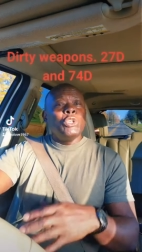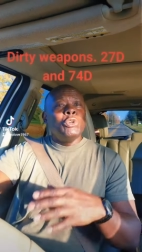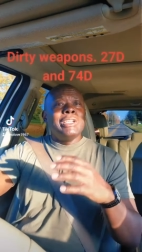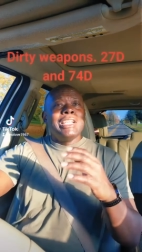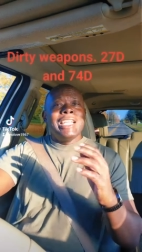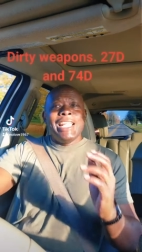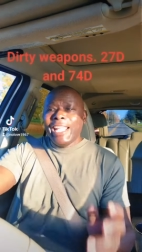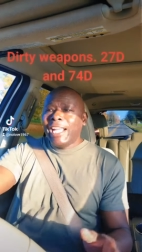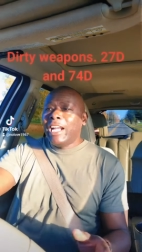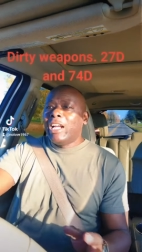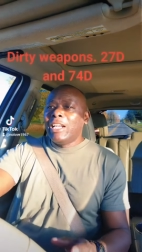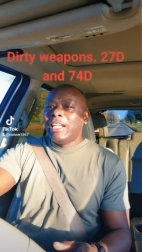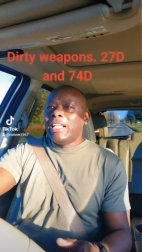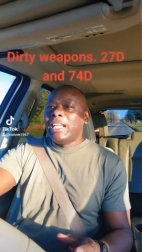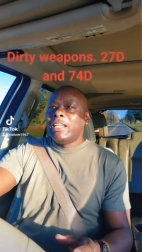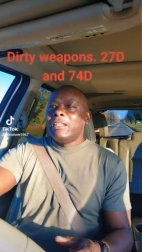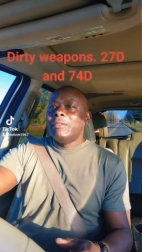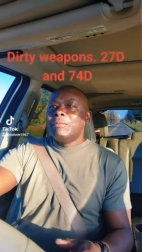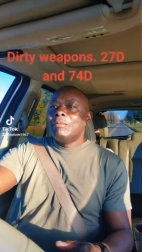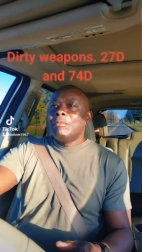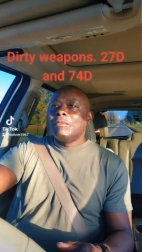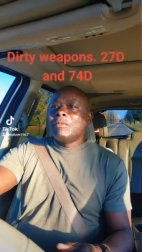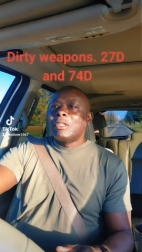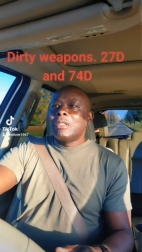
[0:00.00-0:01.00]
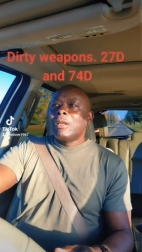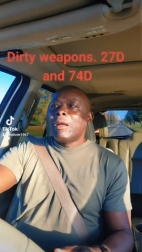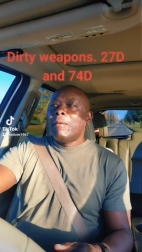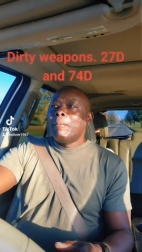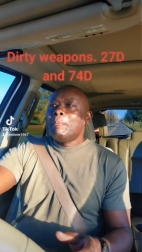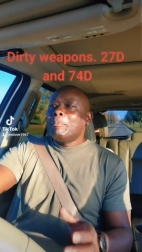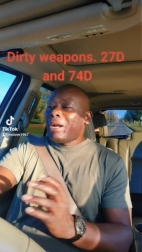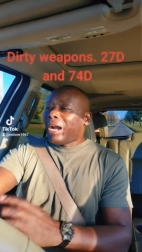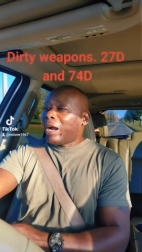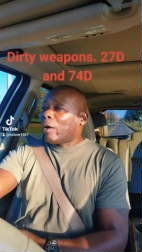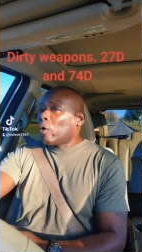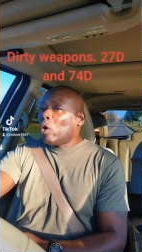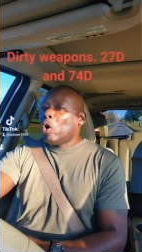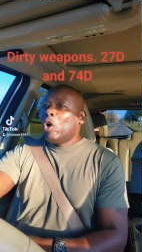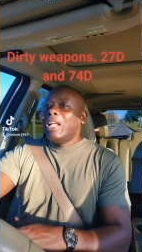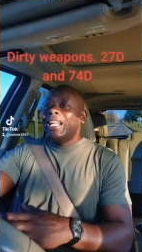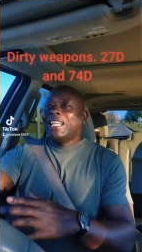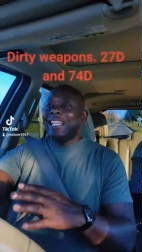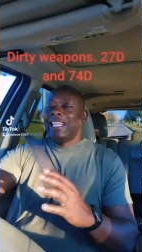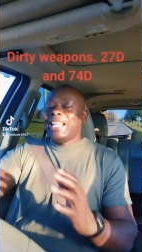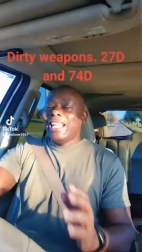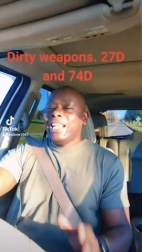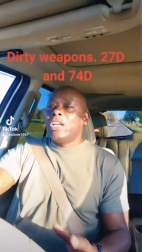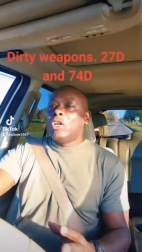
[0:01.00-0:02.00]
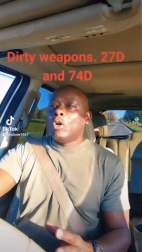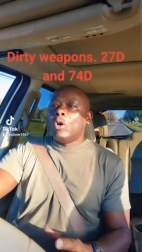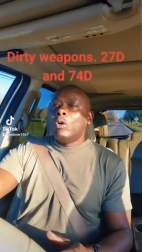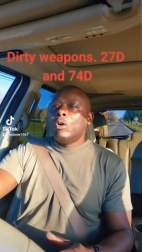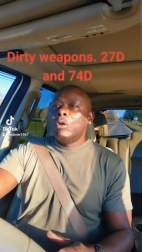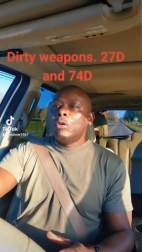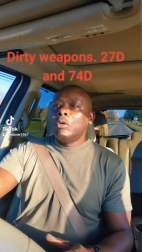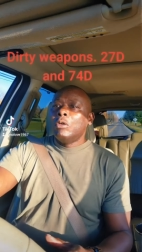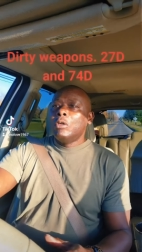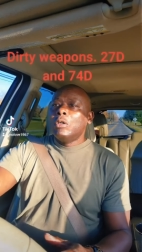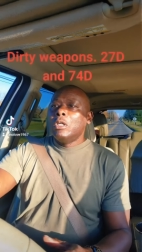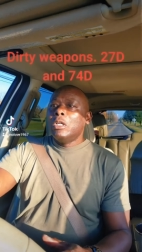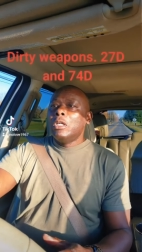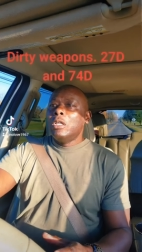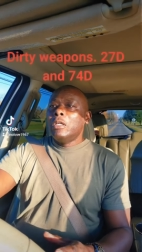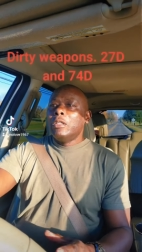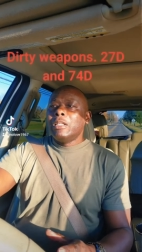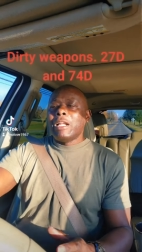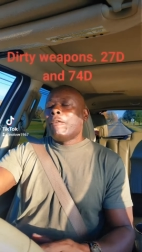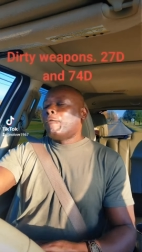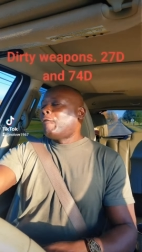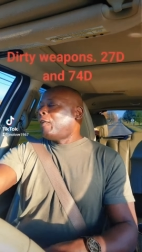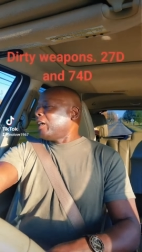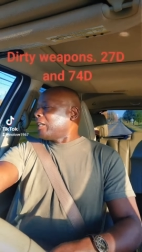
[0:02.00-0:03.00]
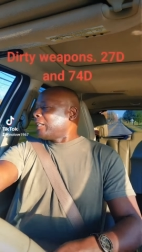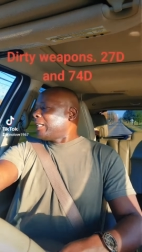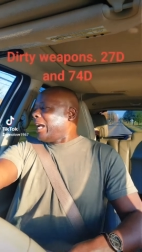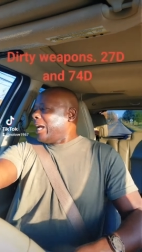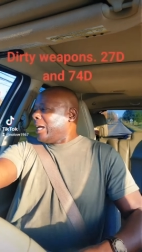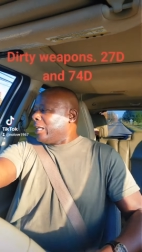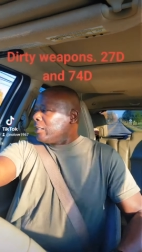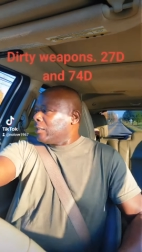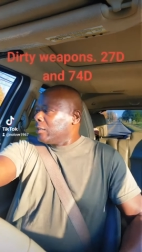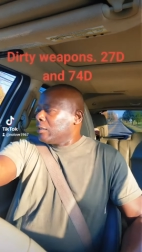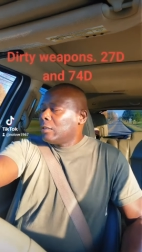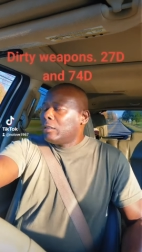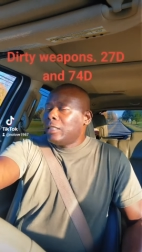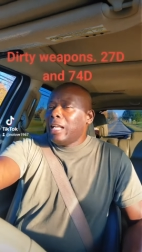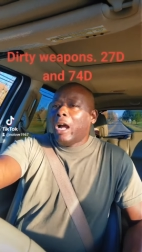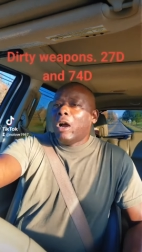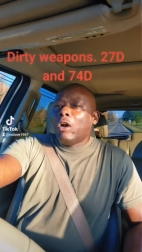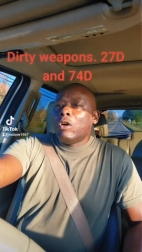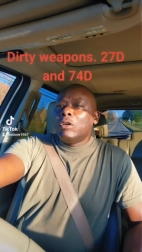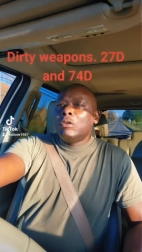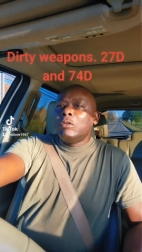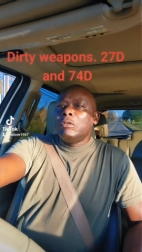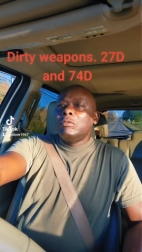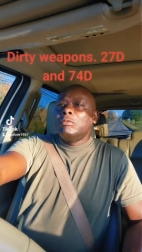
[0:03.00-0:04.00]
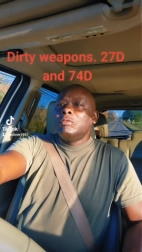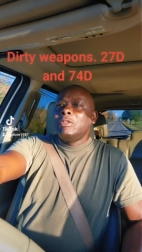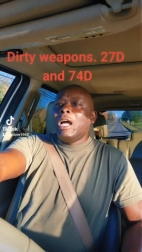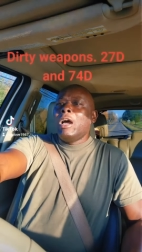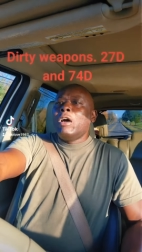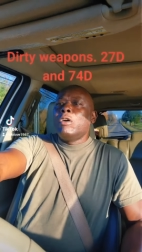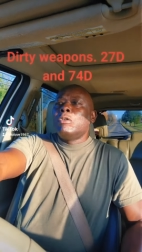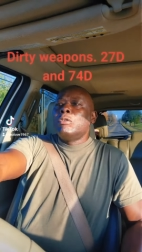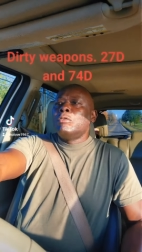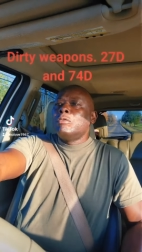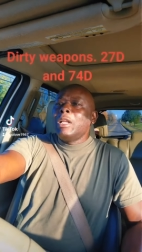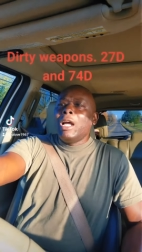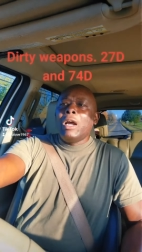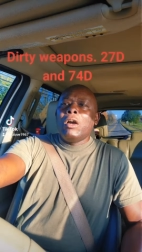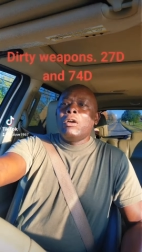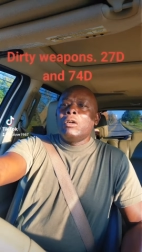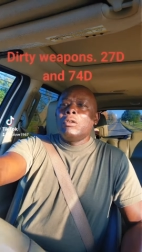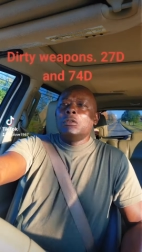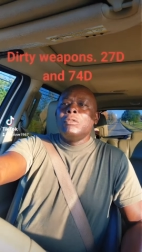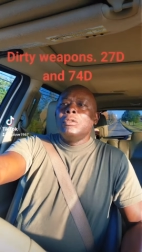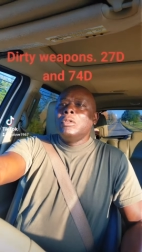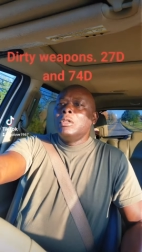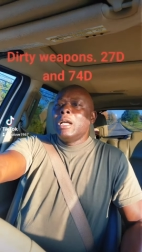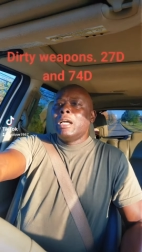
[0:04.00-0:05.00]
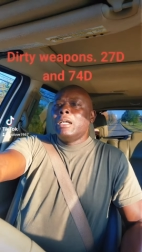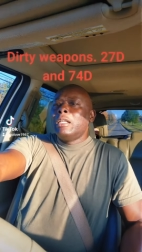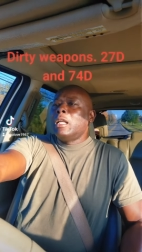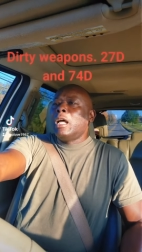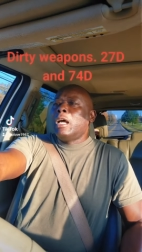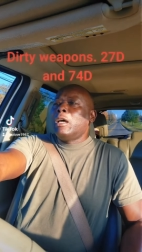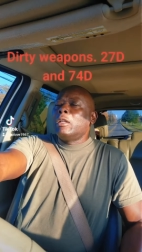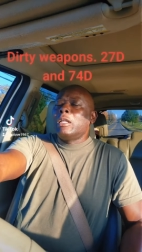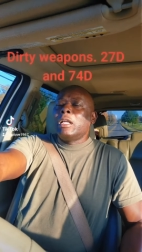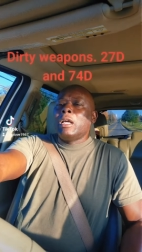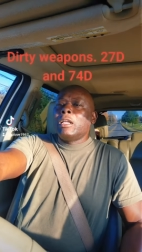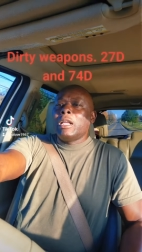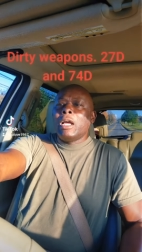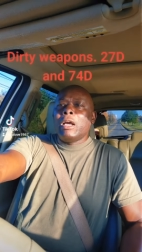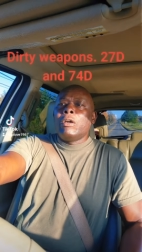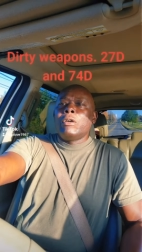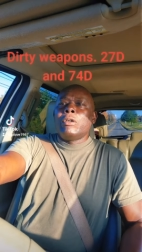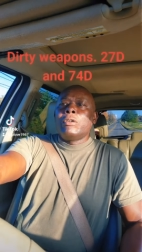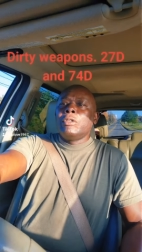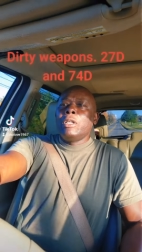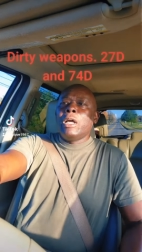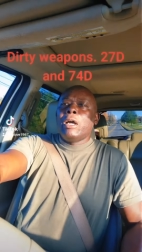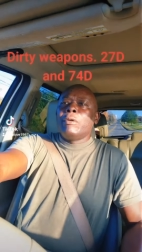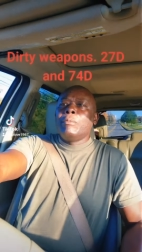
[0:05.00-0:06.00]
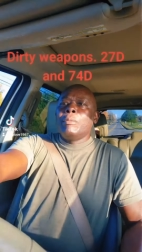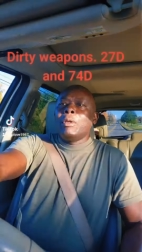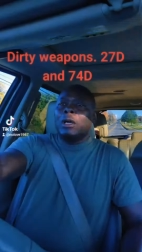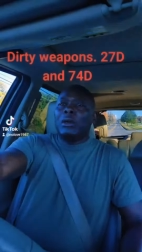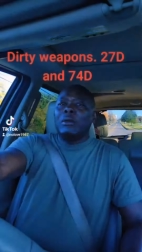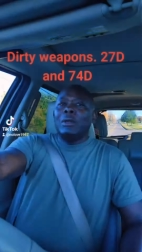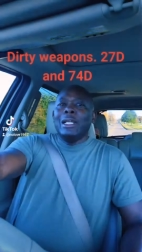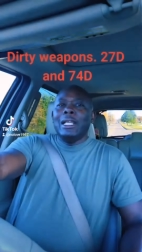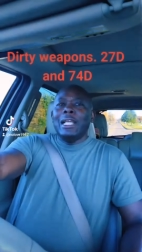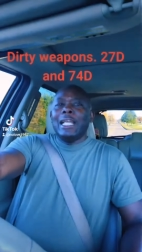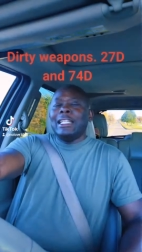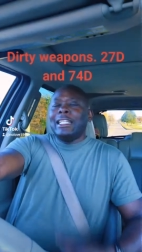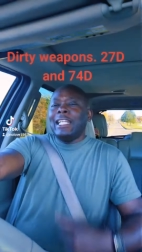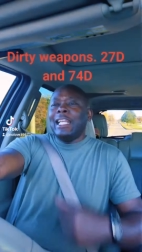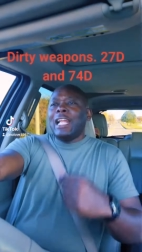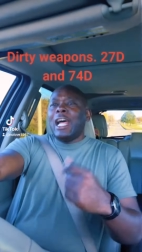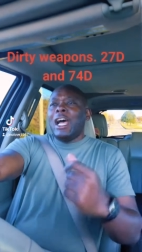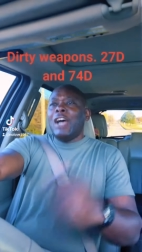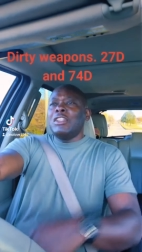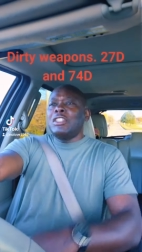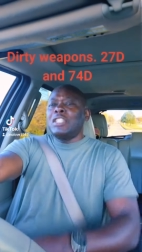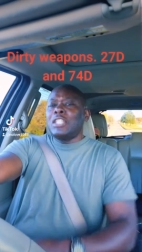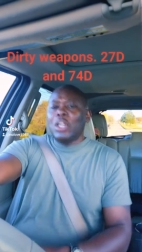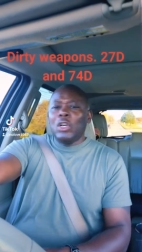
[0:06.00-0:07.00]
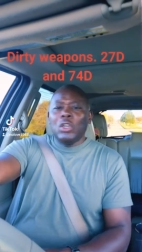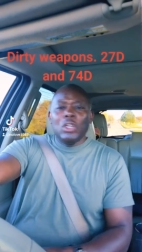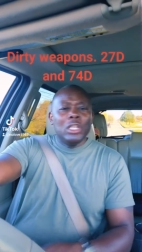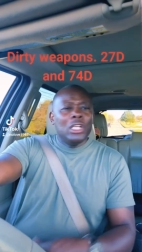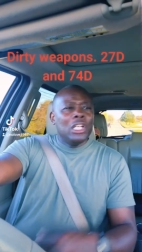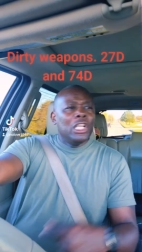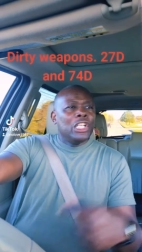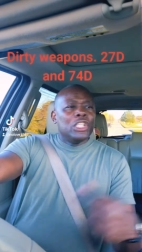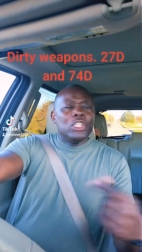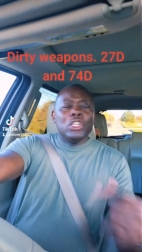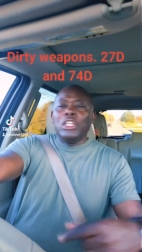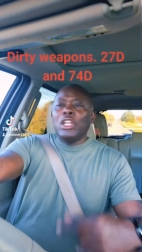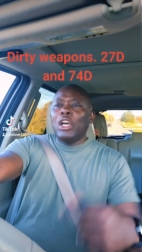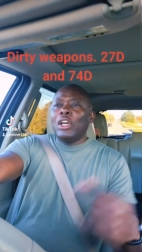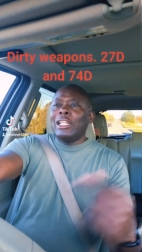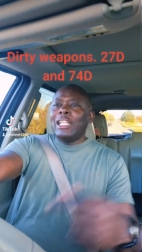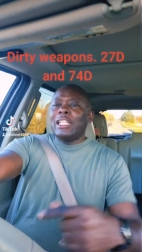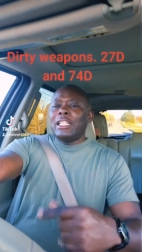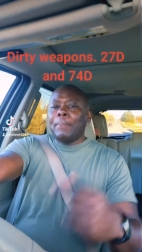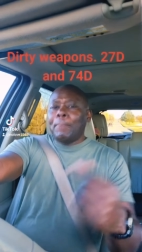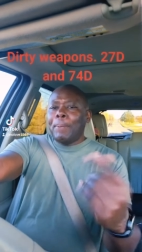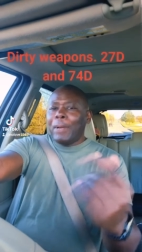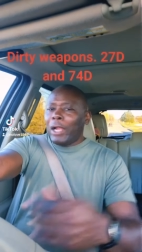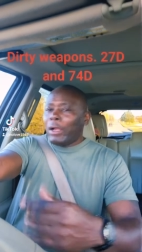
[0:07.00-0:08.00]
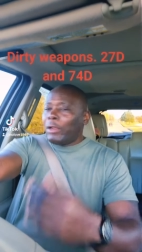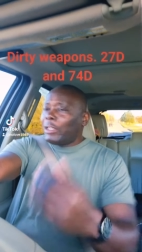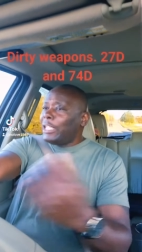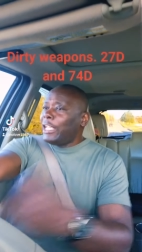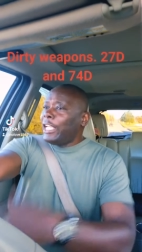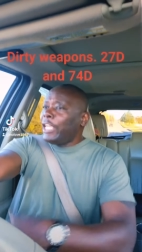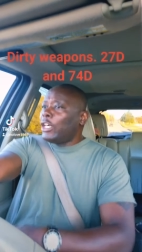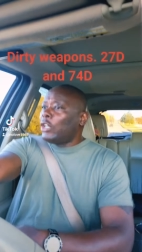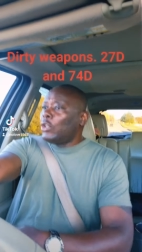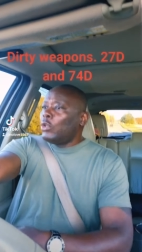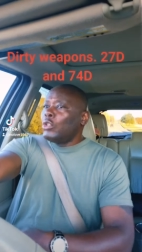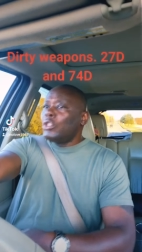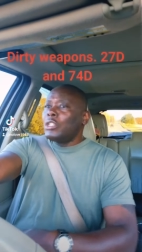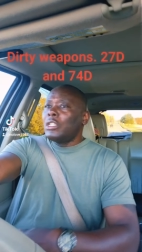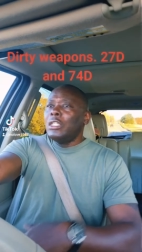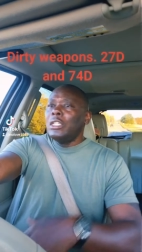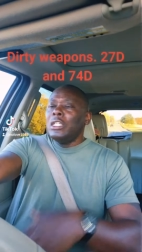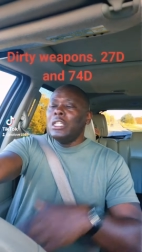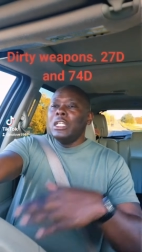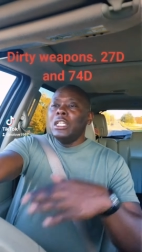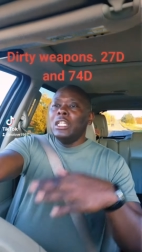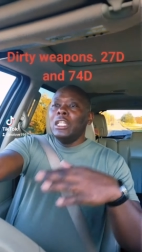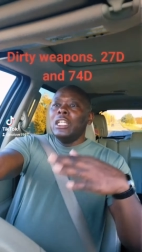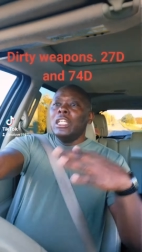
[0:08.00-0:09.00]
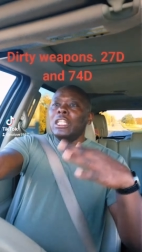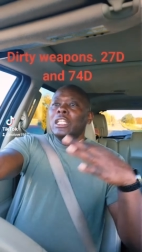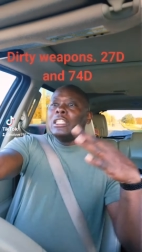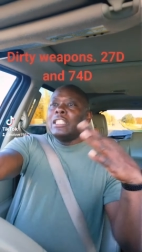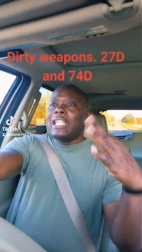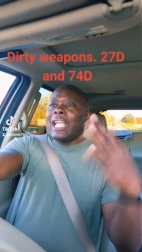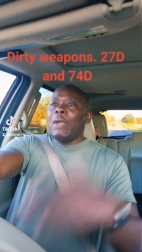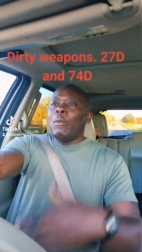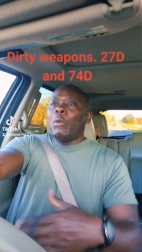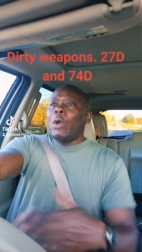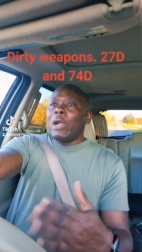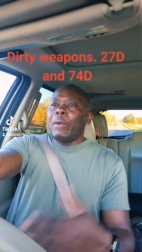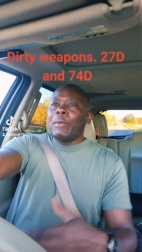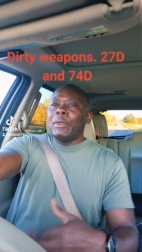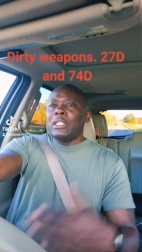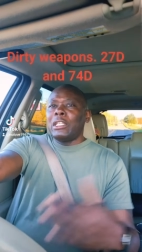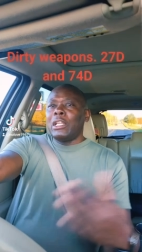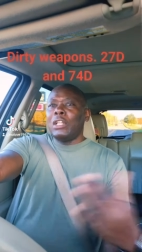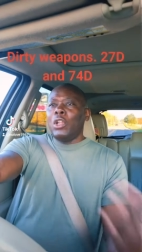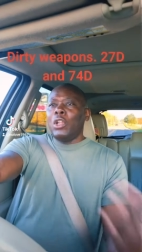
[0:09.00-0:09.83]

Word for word: you legally. Paralegal. No, fuck that. No, no, no, no, no, no, no, no. And then also, you know that the paralegals, they work with the